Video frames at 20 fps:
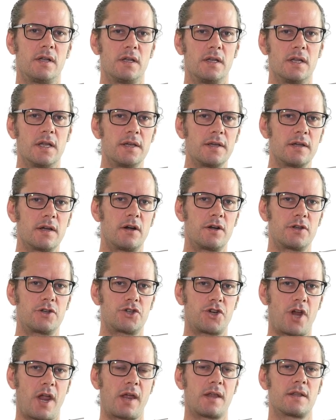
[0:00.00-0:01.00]
linear
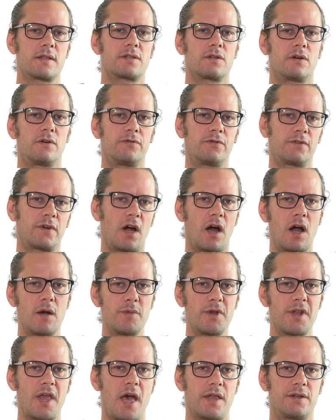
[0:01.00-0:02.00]
chains of
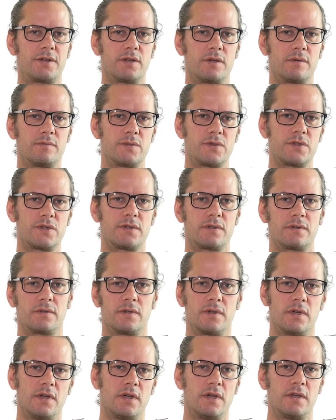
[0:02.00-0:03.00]
carbon atoms
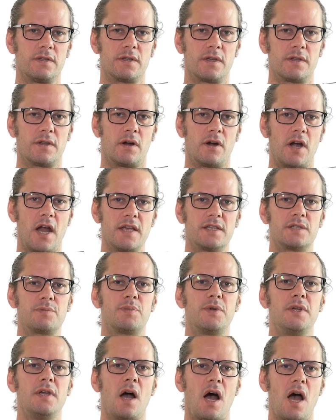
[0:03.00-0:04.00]
that are
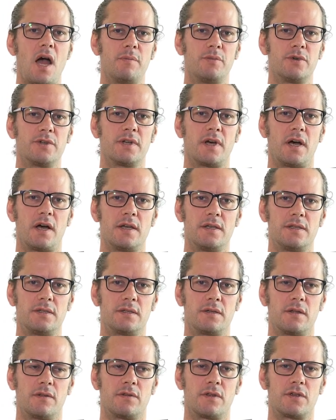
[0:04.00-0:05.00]
sp
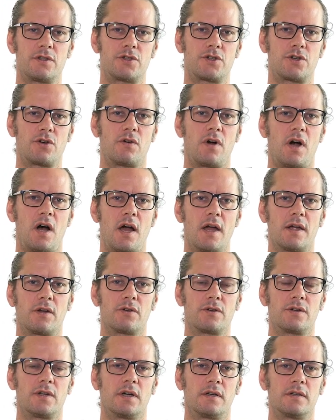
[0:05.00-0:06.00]
hybridized and thus show a high
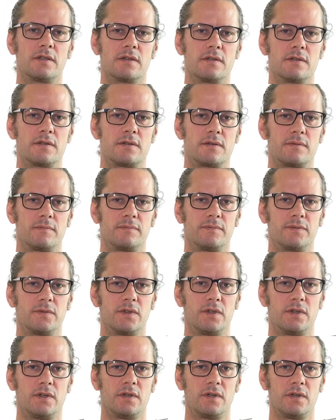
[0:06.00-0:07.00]
conductance.
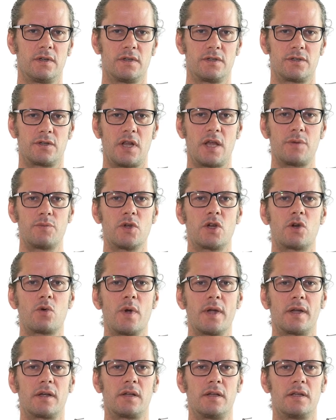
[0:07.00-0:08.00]
So let me
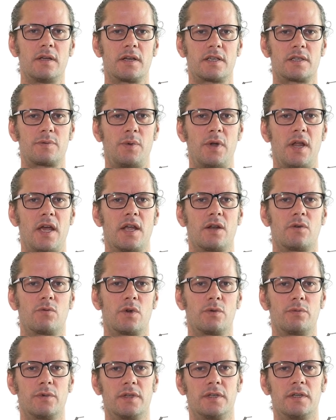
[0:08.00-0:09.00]
quickly explain
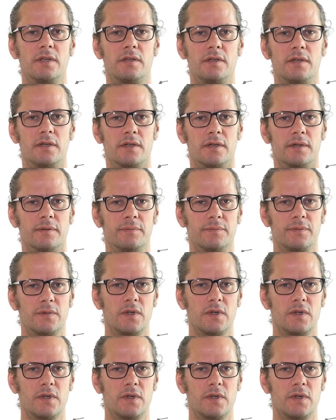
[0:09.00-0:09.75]
what we did here.